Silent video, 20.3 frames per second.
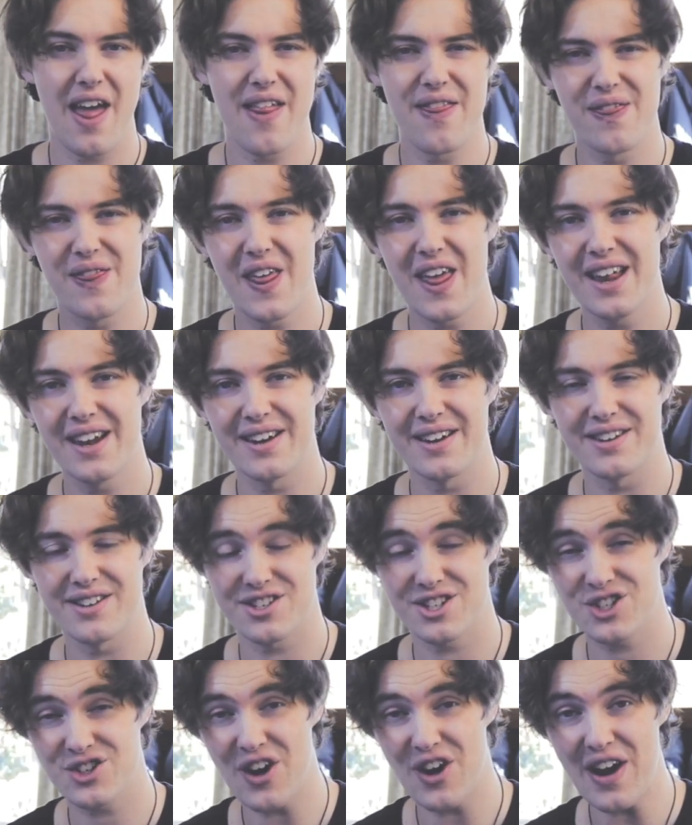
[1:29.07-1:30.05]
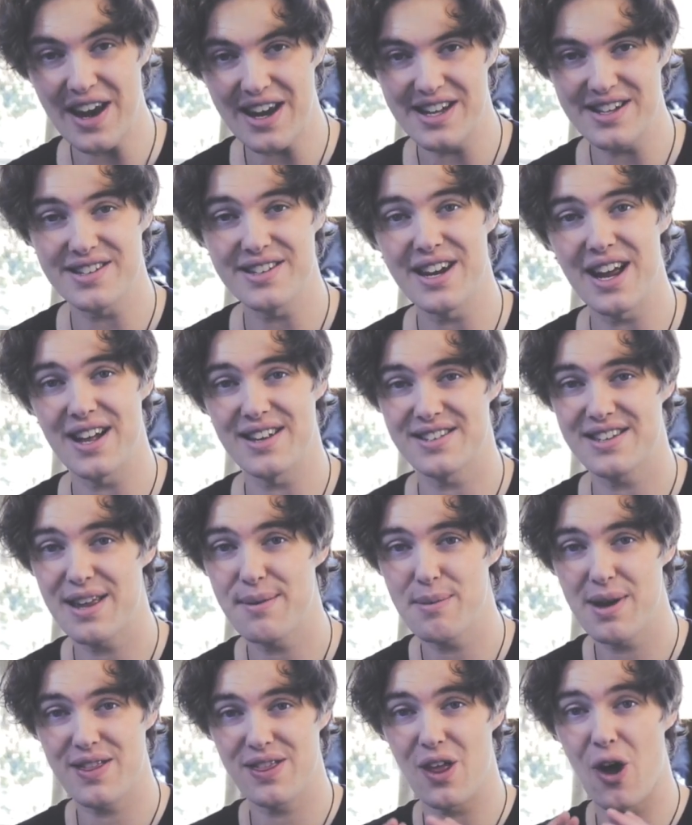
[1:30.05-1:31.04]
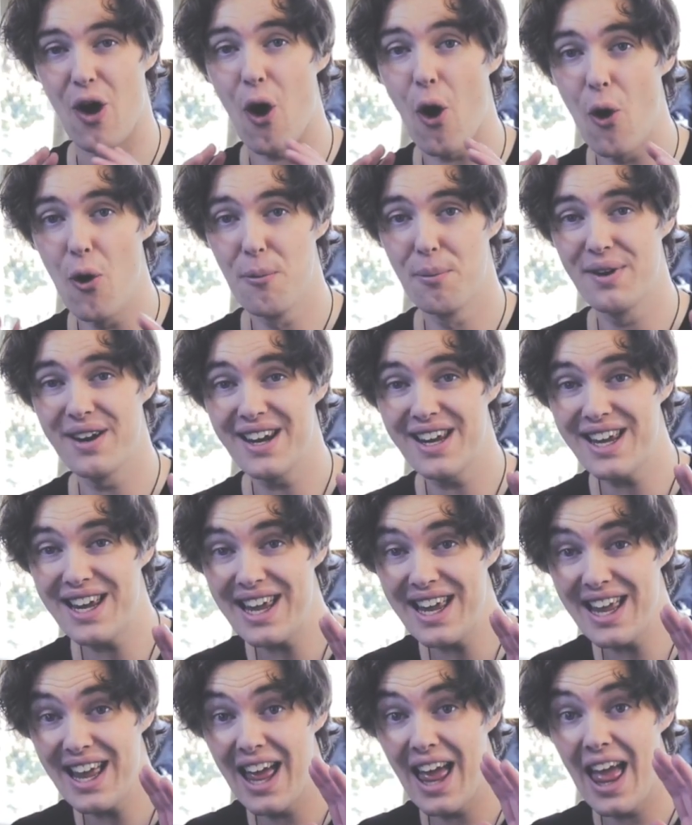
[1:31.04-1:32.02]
And then Stray Kids announced they made the opening